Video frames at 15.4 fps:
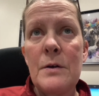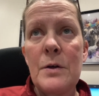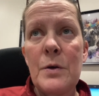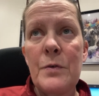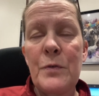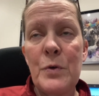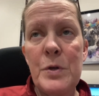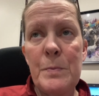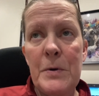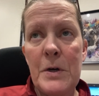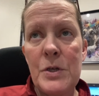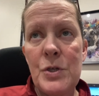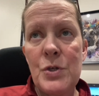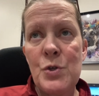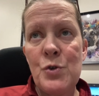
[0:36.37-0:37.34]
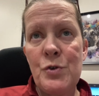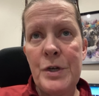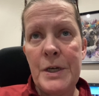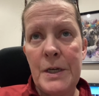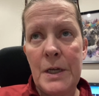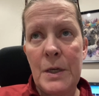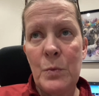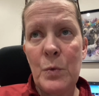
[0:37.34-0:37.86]
For departure
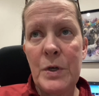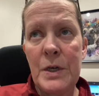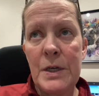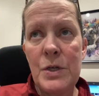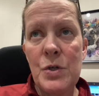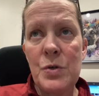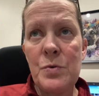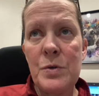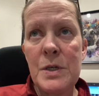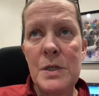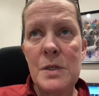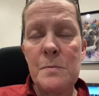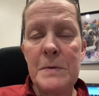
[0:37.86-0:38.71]
training, what I do is